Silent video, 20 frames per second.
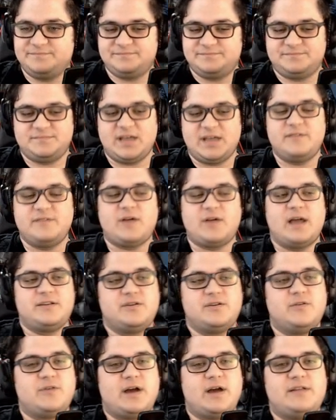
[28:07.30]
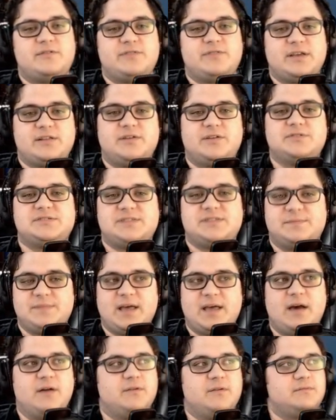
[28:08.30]
I know, I know, I know they closed them
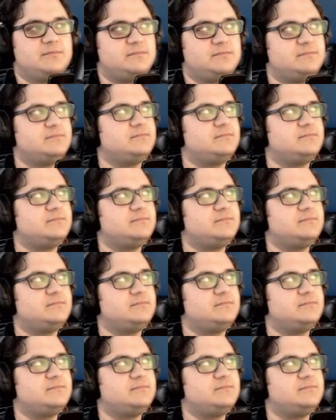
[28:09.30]
down.